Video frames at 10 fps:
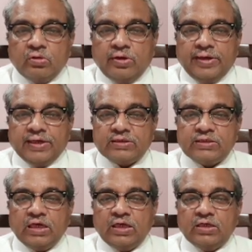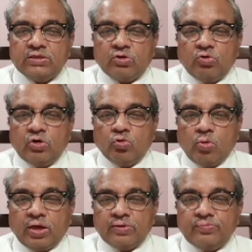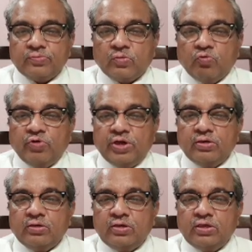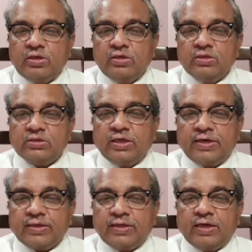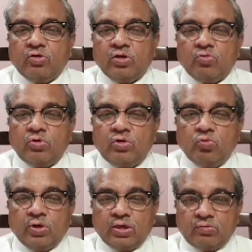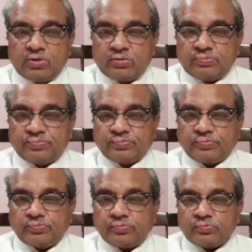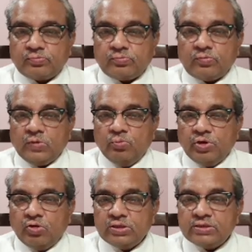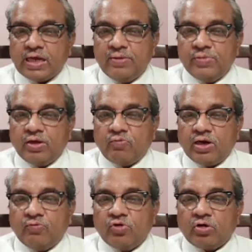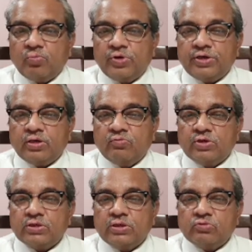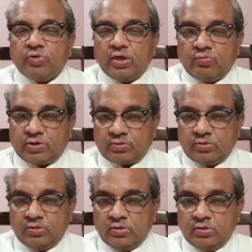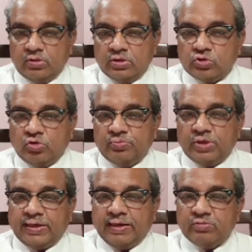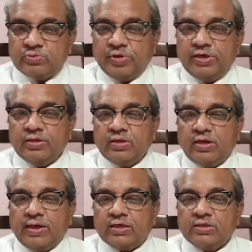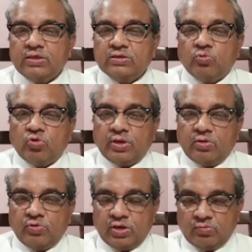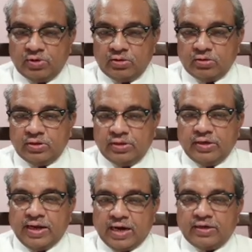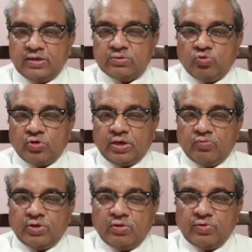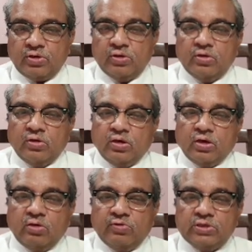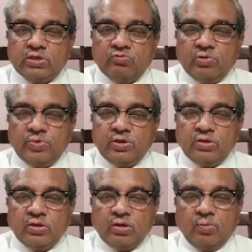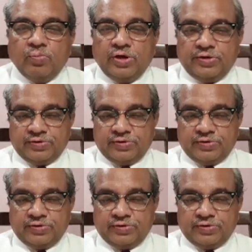XA is equal to 1 when T is greater than or equal to 1 hour, because time required for complete conversion is 1 hour. So if the time spent in the reaction is more than 1 hour, in the reactor is more than 1 hour, conversion will be complete.